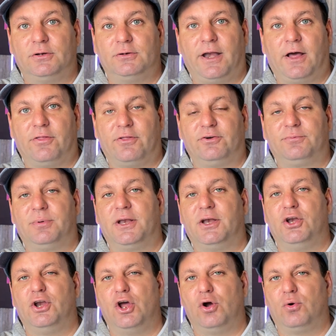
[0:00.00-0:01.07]
Now, there's
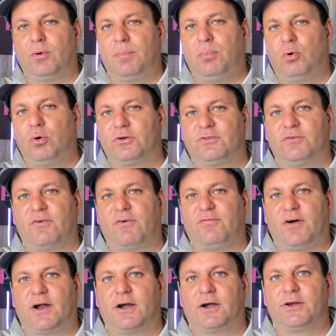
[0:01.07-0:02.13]
been no reports of a
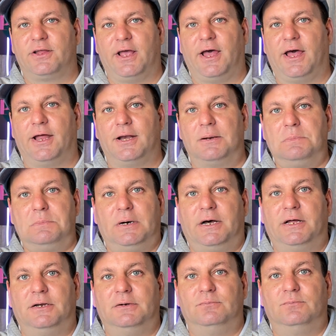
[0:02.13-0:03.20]
fire yet,
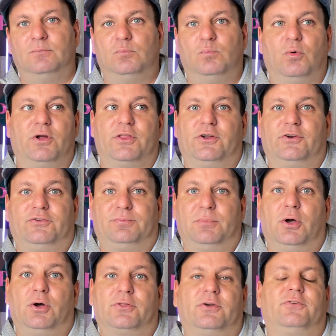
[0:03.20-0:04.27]
but where there's
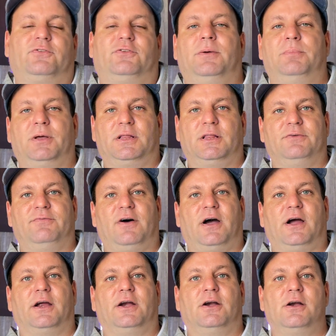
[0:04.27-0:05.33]
smoke, there's typically
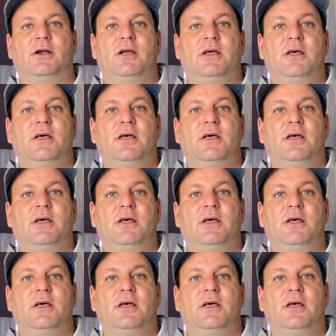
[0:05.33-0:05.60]
fire.